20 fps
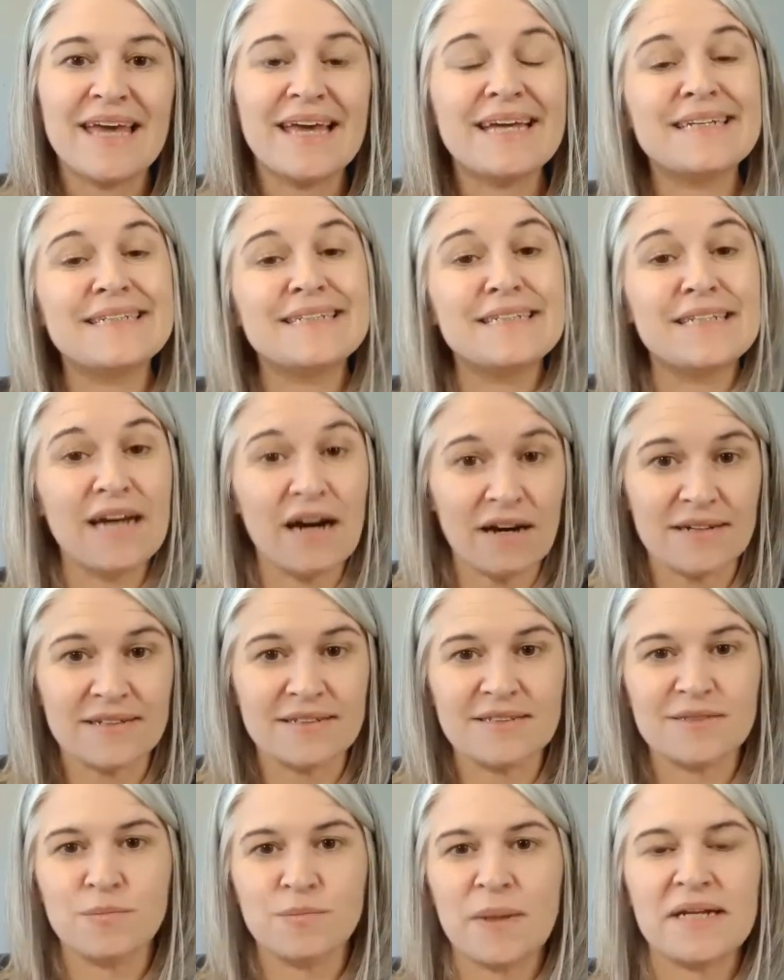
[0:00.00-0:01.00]
he
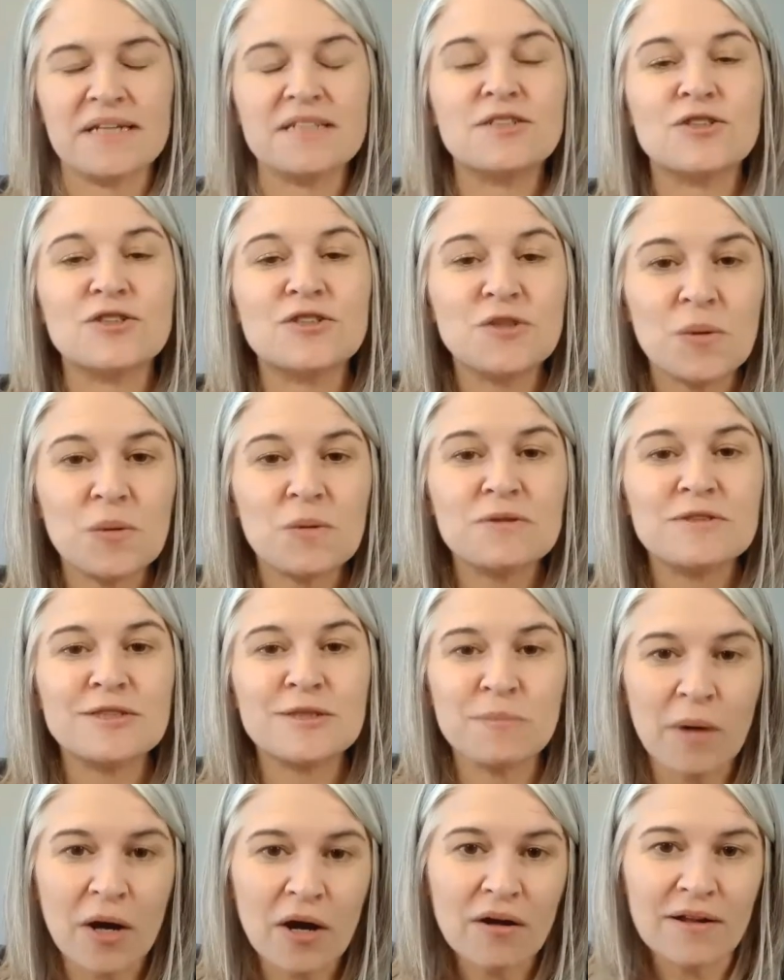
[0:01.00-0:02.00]
does, but it's so
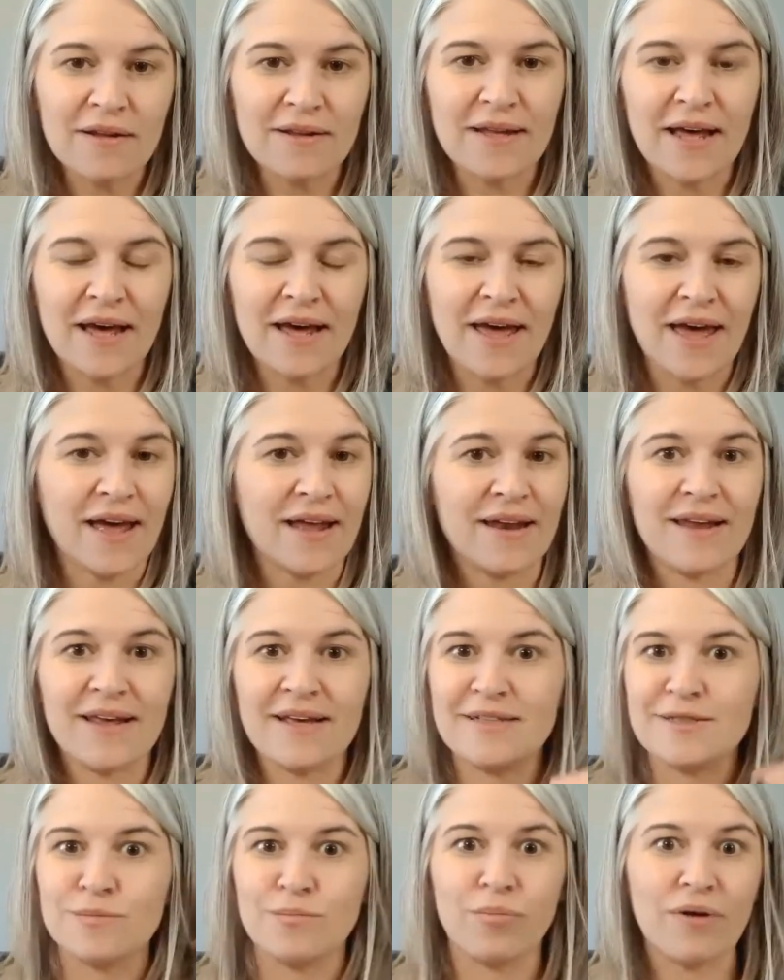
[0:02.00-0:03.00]
small that, and
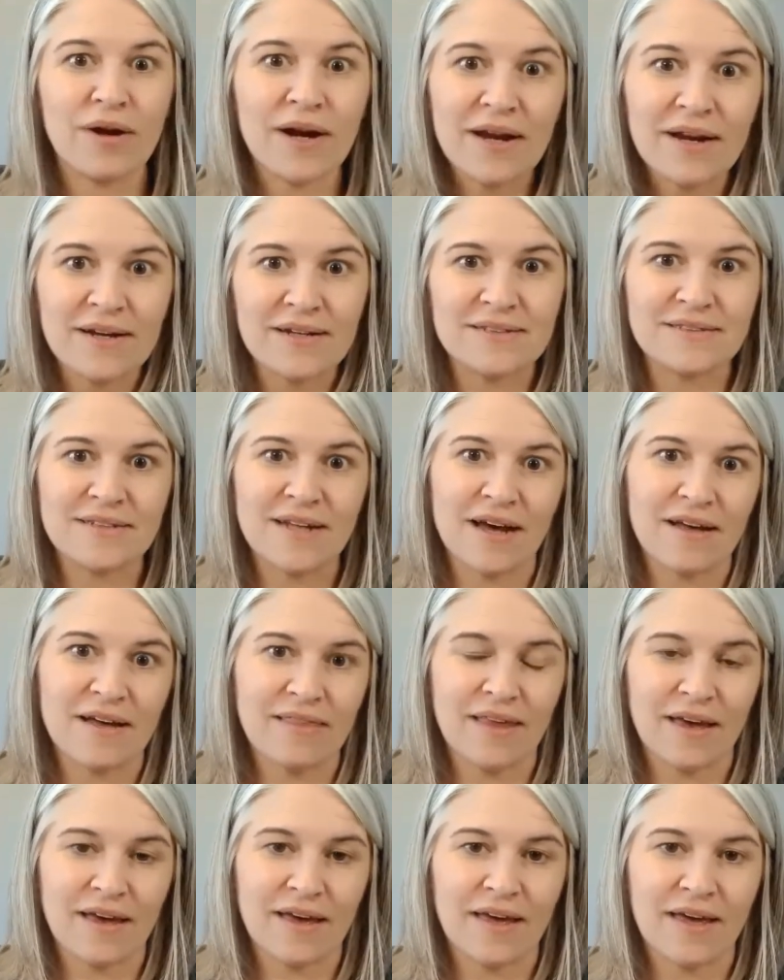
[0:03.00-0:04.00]
his brain is not
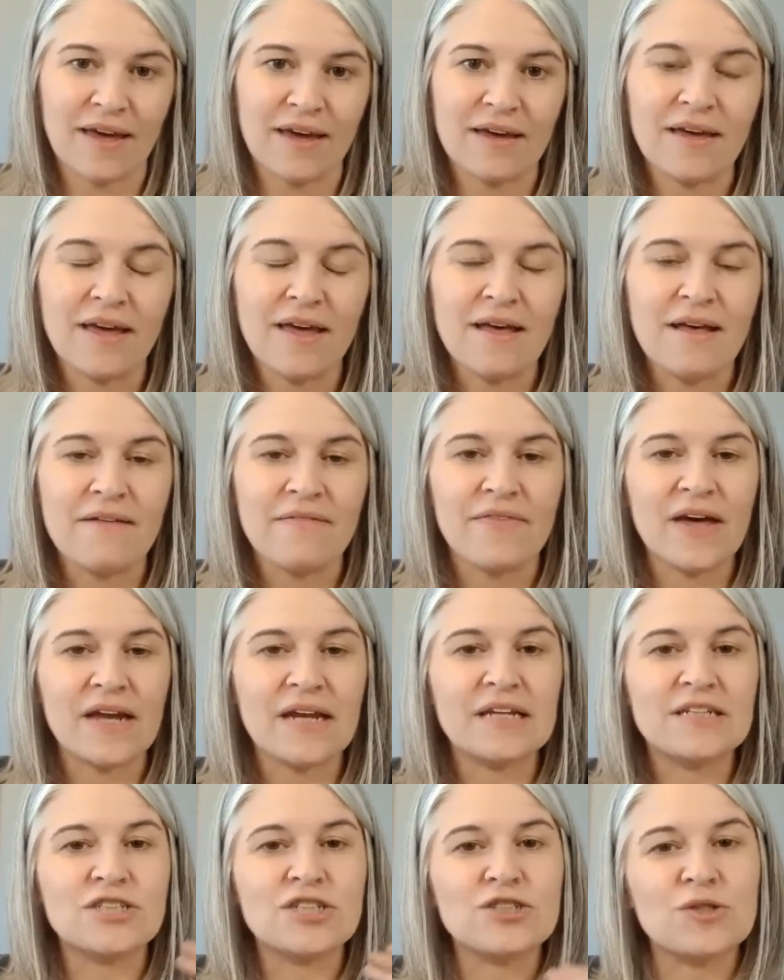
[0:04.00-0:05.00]
thinking that
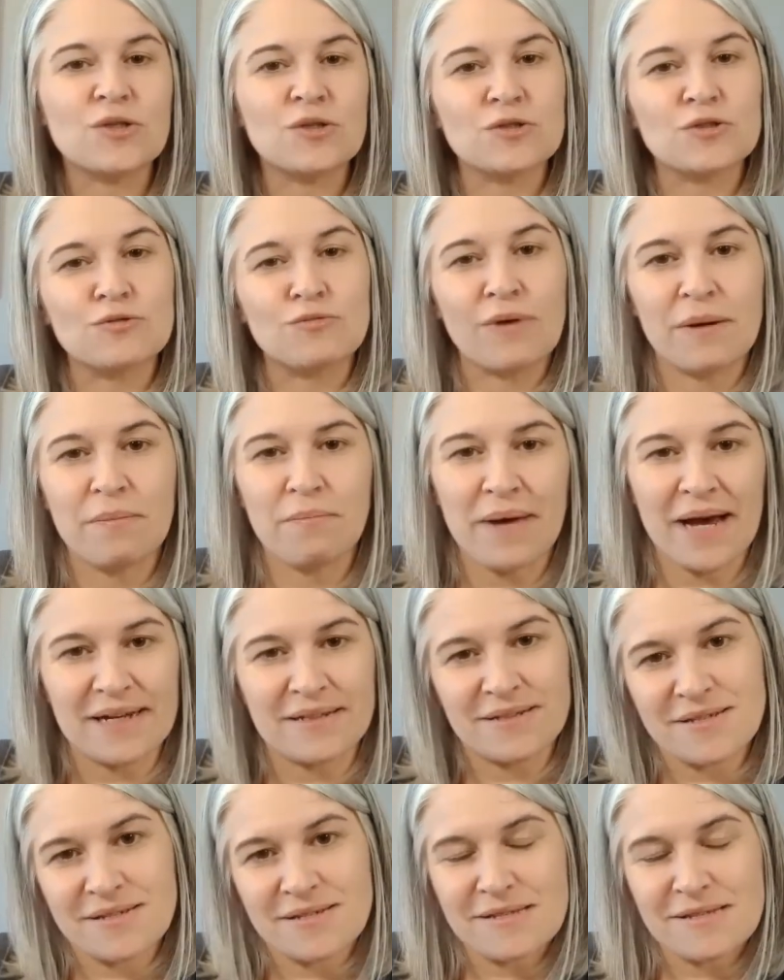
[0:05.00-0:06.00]
he just goes right
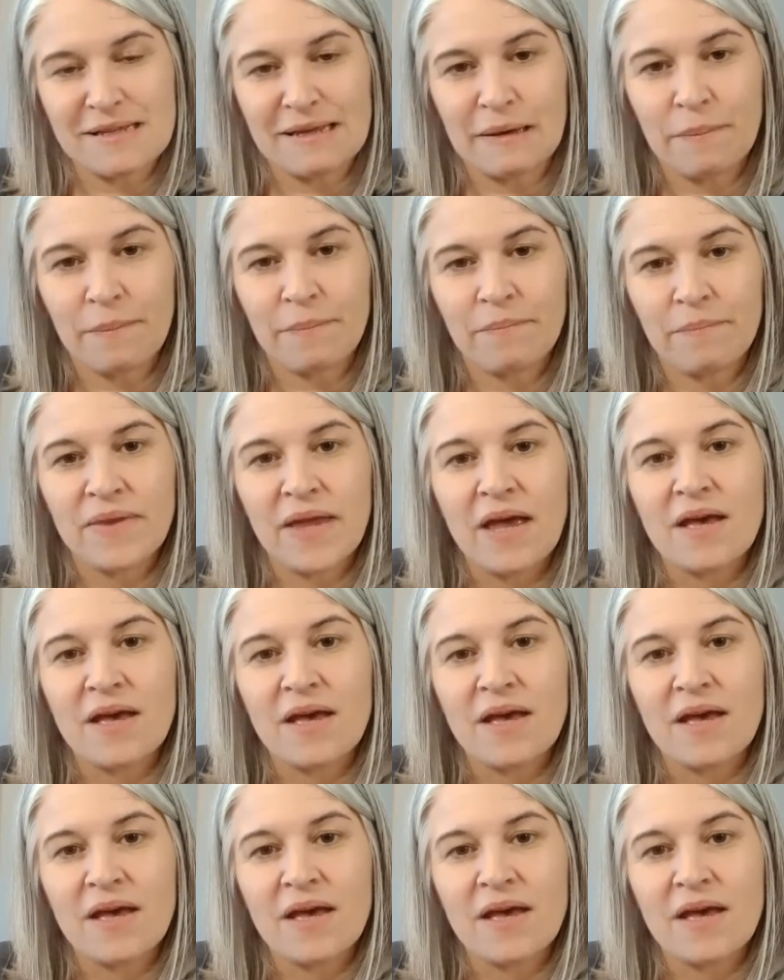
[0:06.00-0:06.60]
back to sleep.